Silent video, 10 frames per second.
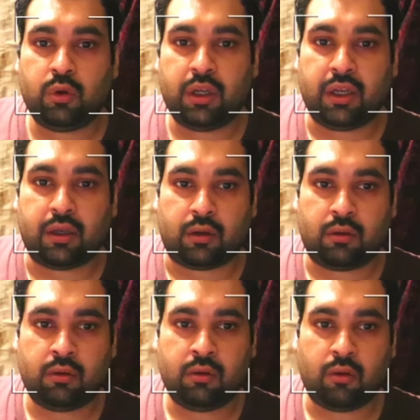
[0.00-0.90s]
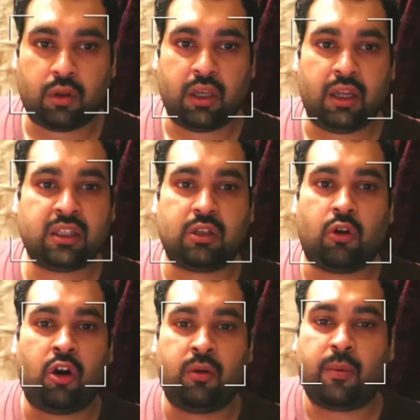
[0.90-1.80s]
here. Okay, it's
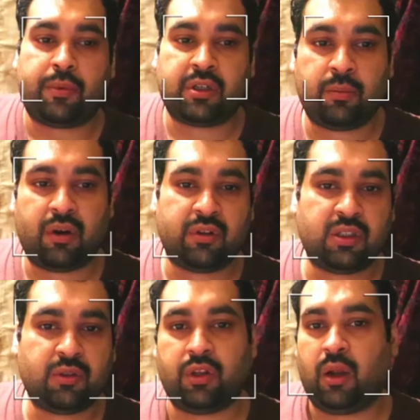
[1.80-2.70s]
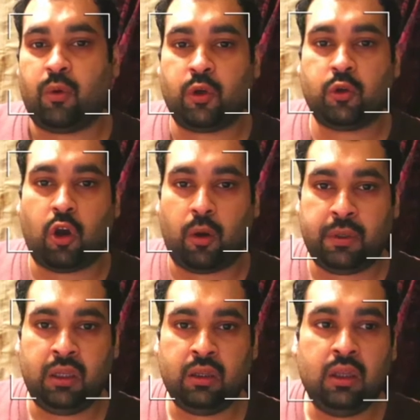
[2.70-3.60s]
all my personal preference where I want to
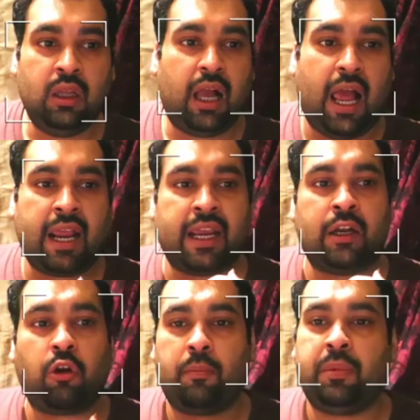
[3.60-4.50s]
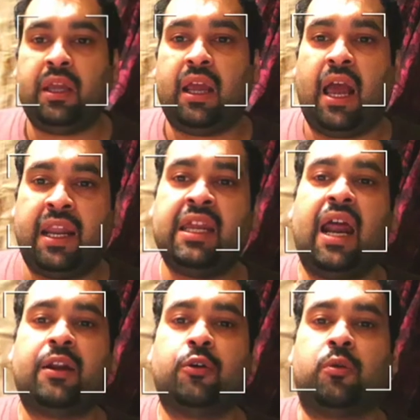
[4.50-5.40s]
copy. I can copy any
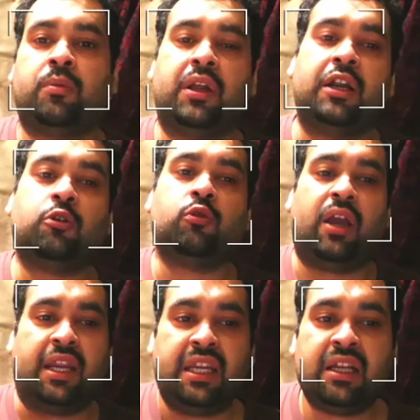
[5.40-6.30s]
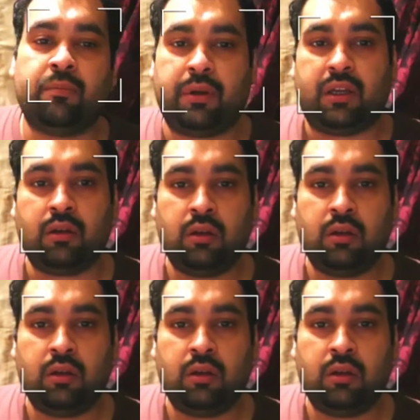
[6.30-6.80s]
ad group into any campaign